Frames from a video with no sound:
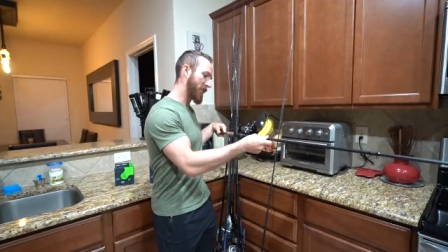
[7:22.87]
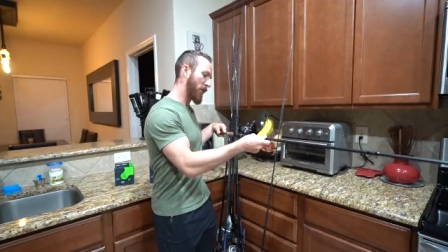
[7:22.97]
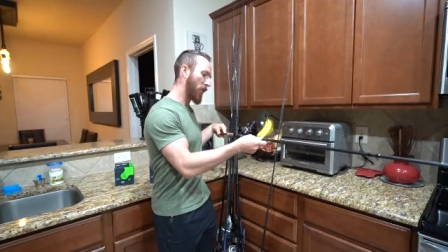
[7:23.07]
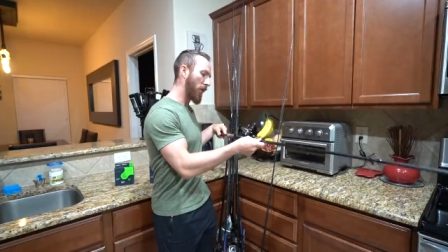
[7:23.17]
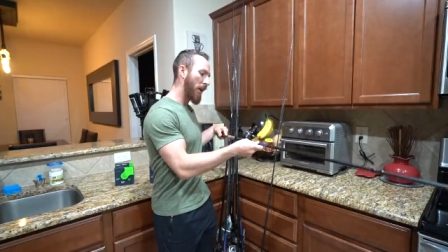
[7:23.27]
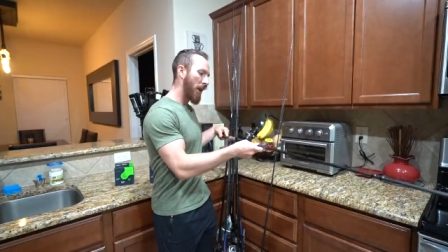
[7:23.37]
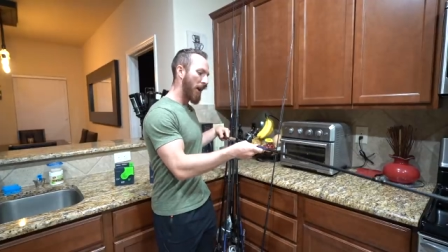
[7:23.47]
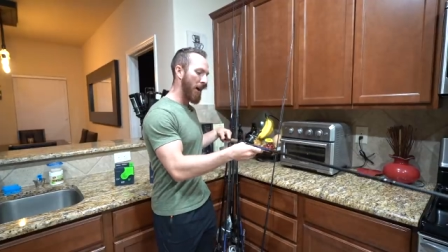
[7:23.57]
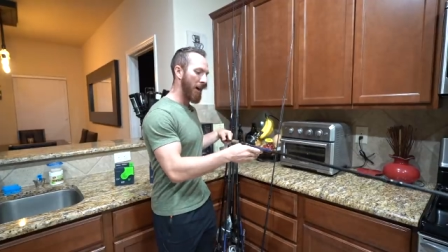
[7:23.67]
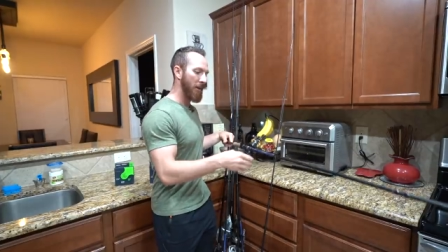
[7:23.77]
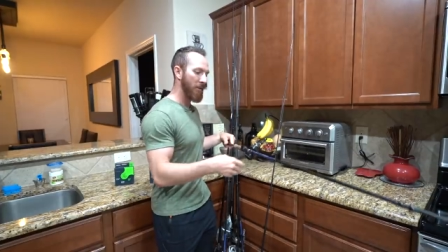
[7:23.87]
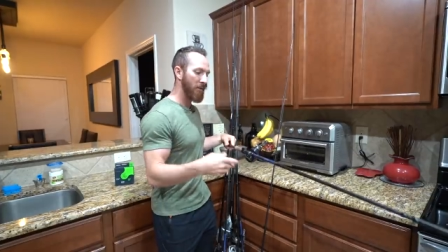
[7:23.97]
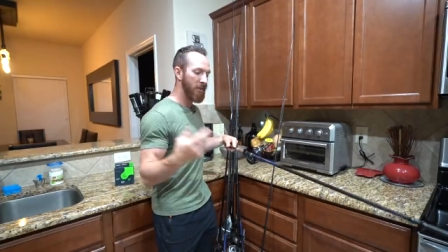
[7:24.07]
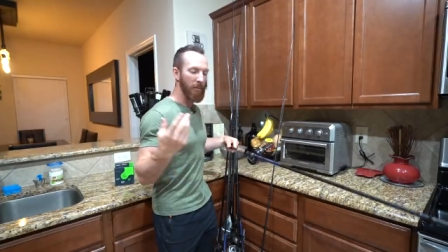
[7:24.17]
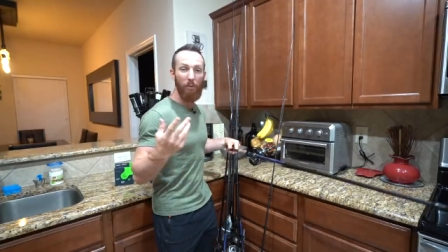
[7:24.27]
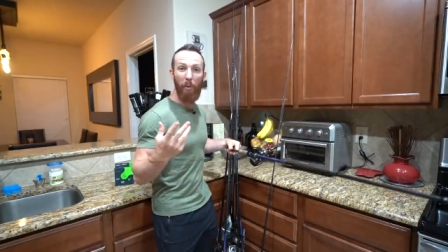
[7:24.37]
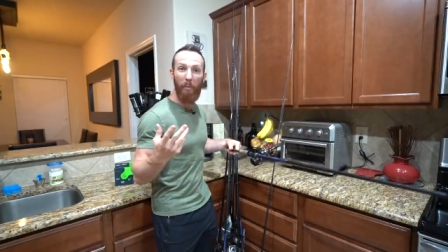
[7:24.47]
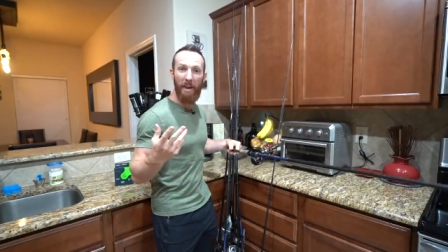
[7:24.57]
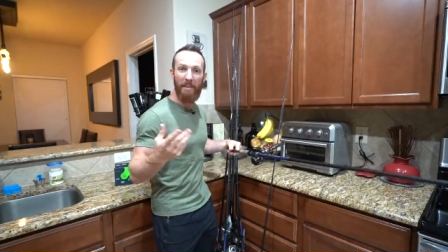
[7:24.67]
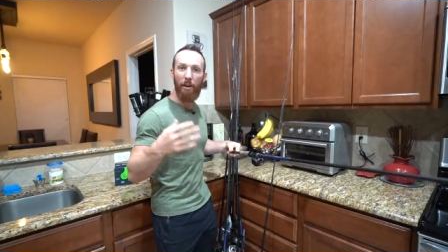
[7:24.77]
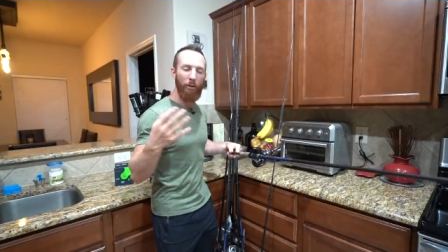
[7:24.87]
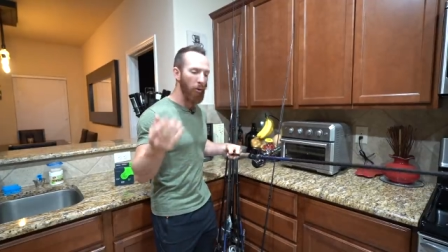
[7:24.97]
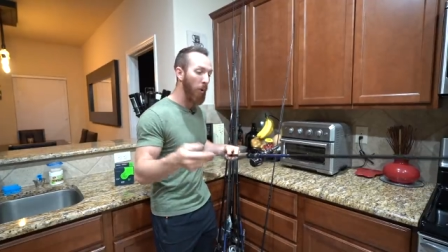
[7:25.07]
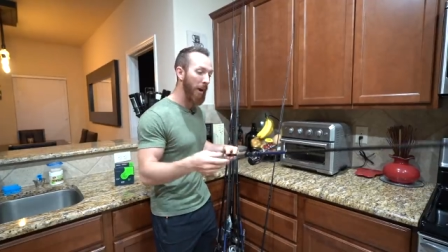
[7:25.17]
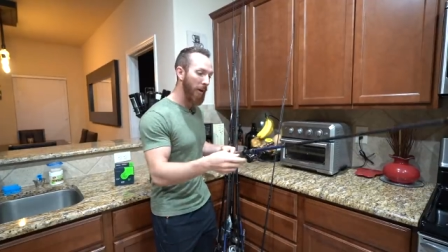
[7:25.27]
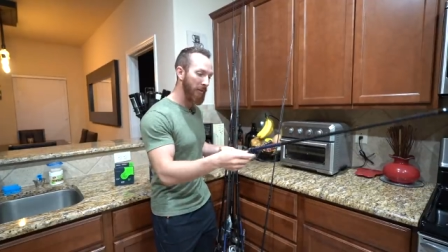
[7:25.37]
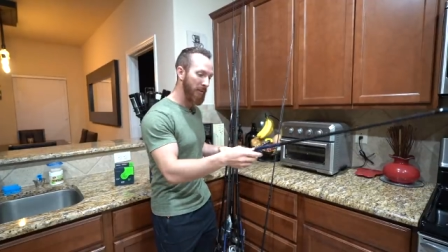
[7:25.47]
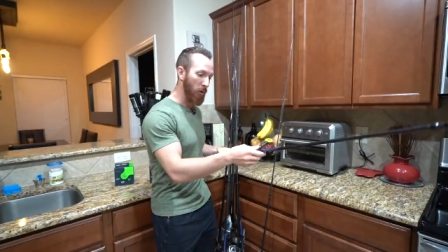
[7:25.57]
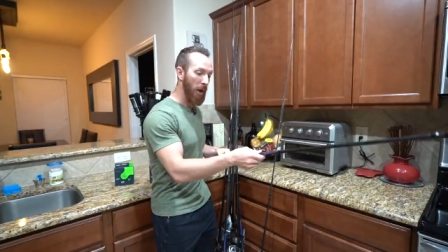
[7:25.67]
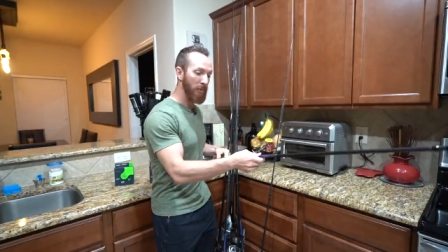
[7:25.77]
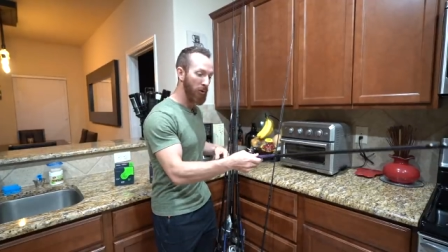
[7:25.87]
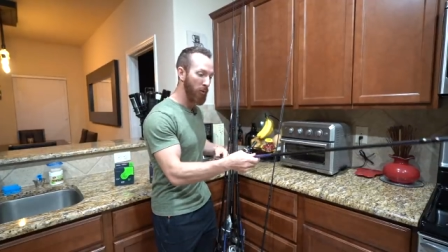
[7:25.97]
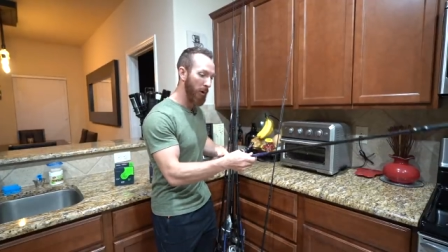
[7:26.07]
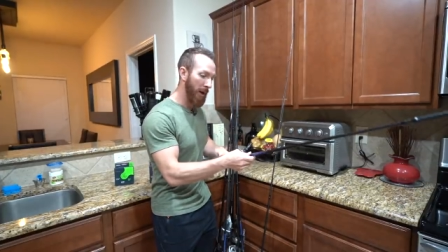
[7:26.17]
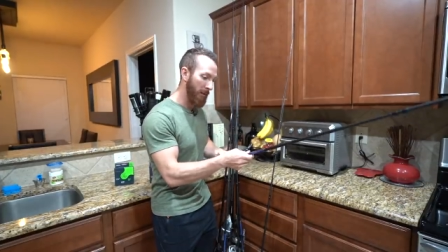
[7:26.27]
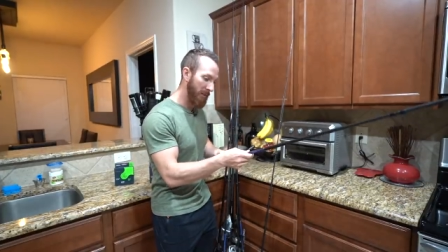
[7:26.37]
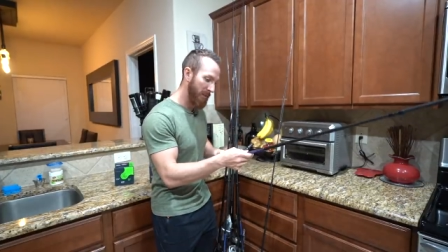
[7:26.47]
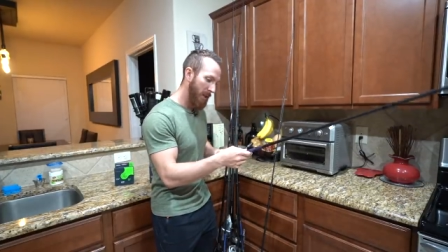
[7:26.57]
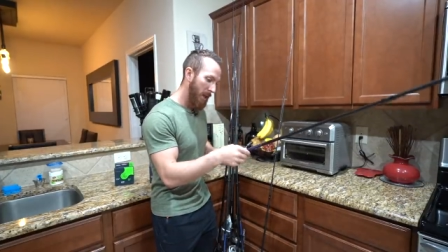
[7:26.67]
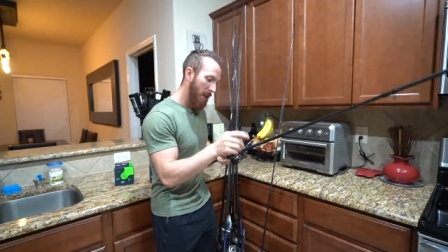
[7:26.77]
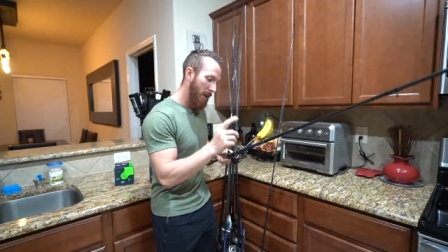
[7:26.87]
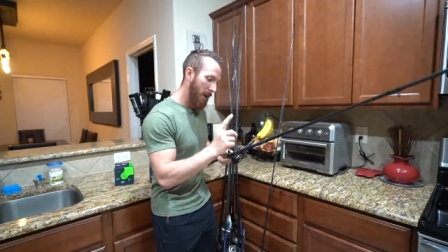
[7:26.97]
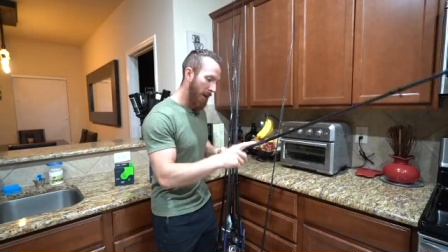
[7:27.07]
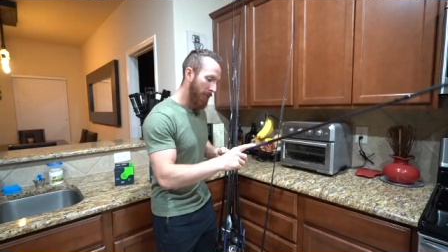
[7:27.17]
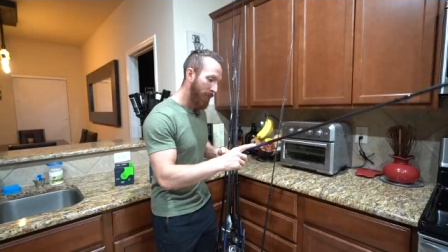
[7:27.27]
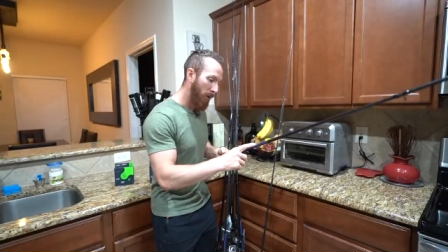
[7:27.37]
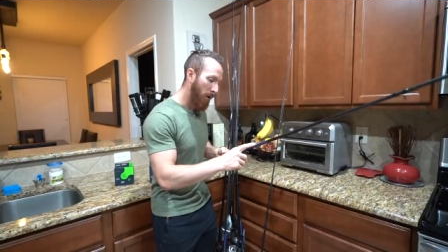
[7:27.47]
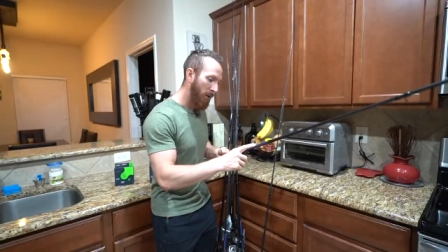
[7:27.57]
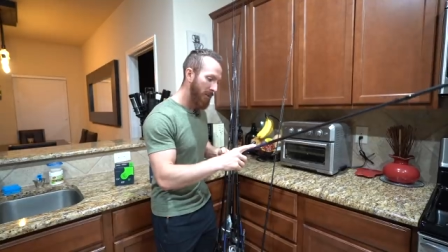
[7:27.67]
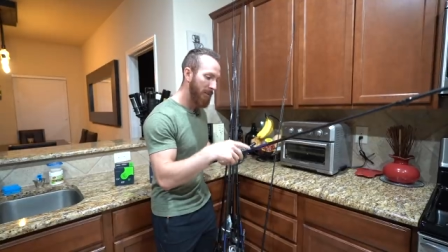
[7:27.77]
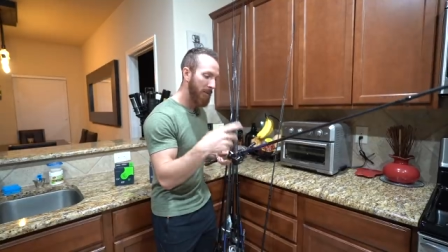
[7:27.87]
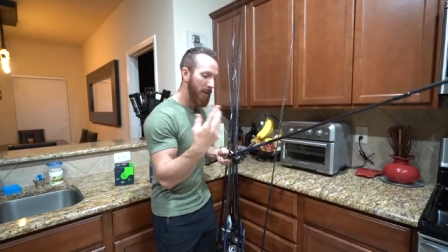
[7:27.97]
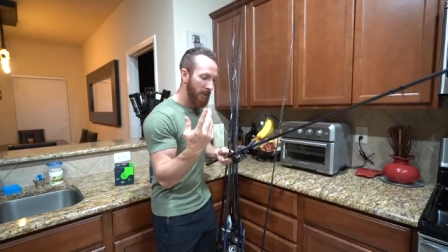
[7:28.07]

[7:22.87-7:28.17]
So uh, some swim baits under one ounce or up to one ounce uh, frogs.